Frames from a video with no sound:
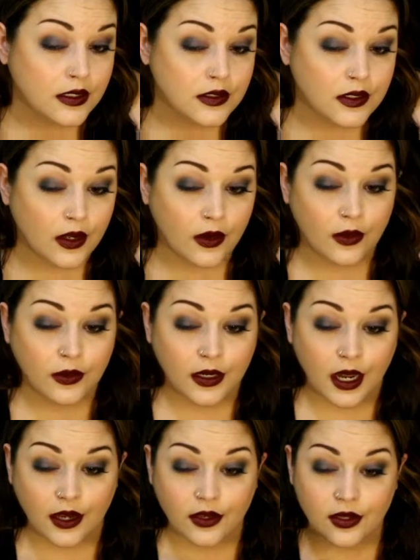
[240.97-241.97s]
So
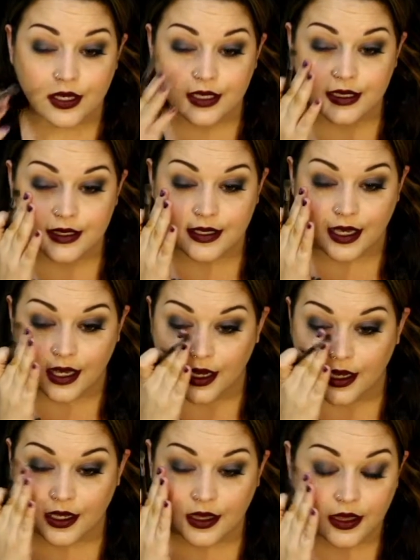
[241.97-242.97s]
now you can
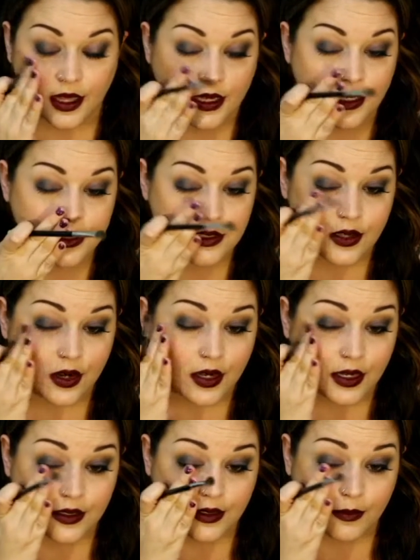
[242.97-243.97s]
see that it's
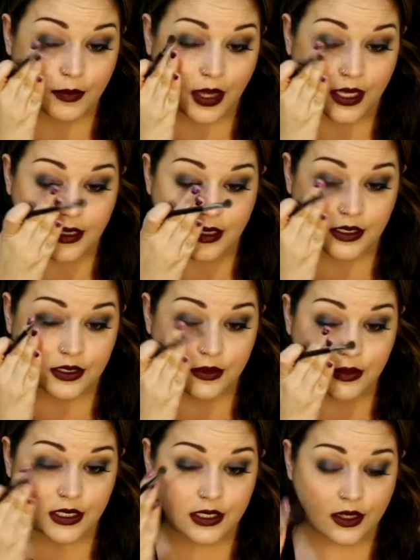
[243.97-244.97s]
starting to blend
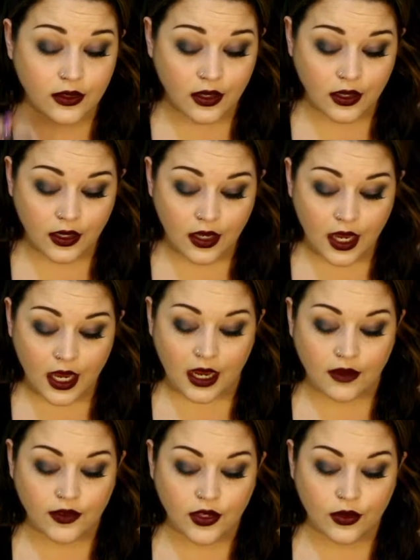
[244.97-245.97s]
into each other.
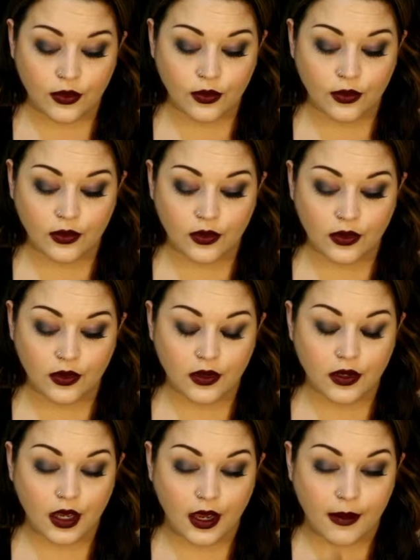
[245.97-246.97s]
If you
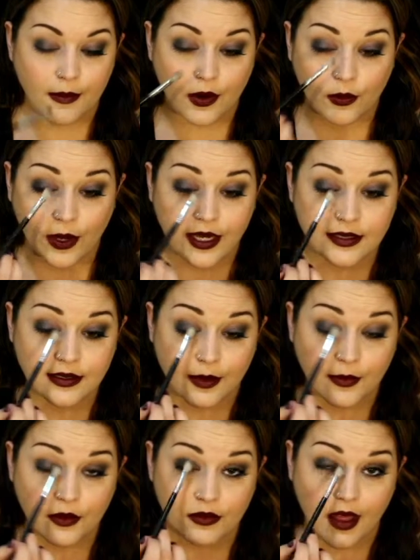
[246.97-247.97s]
erase
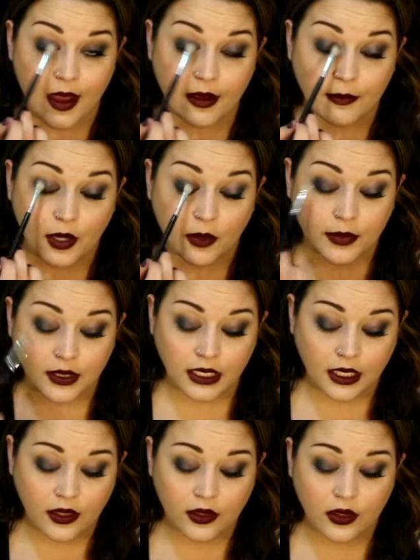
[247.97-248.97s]
some of that
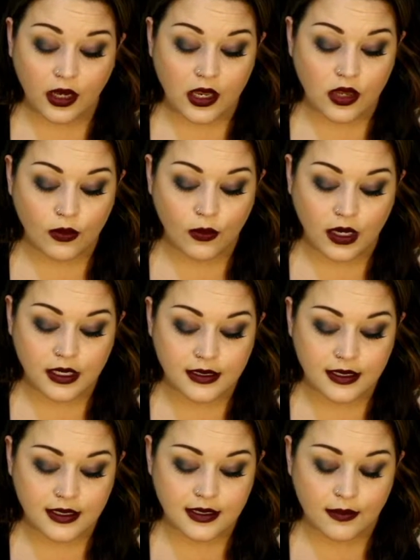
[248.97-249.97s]
purpley color and you want to
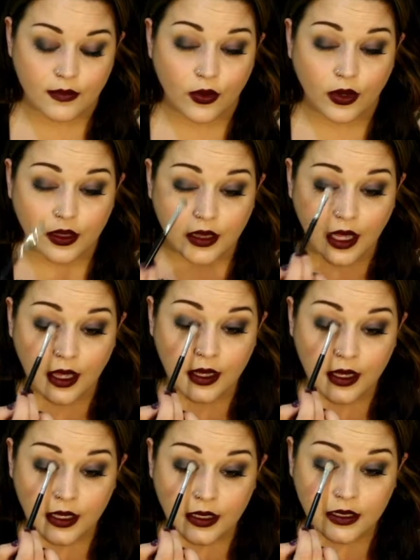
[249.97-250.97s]
see some more of that,
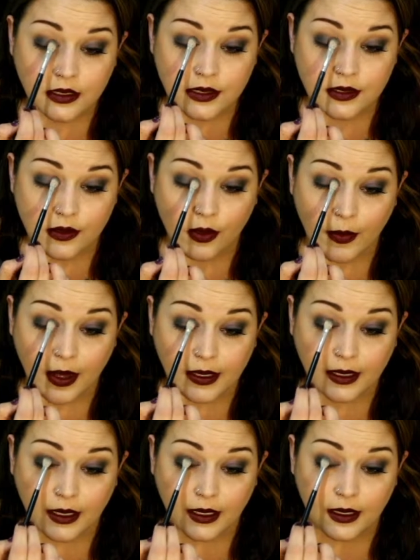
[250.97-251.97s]
then just go
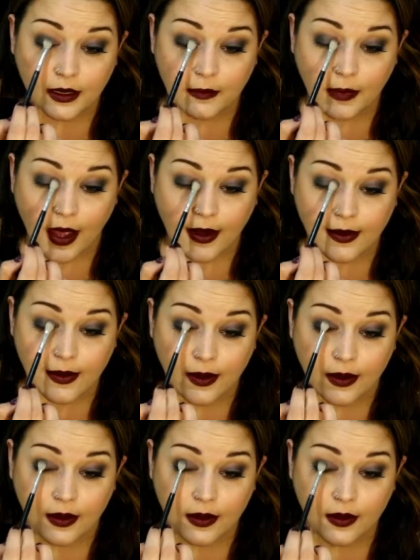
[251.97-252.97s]
back in and pat it
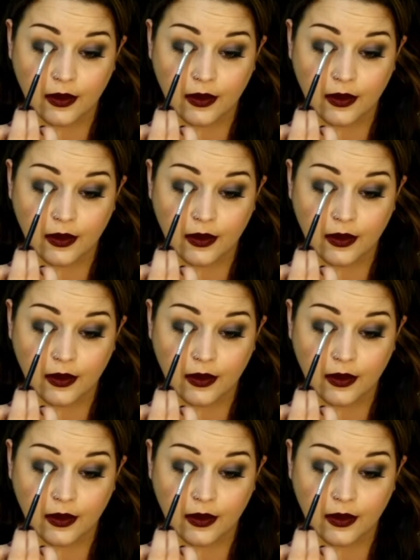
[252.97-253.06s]
on.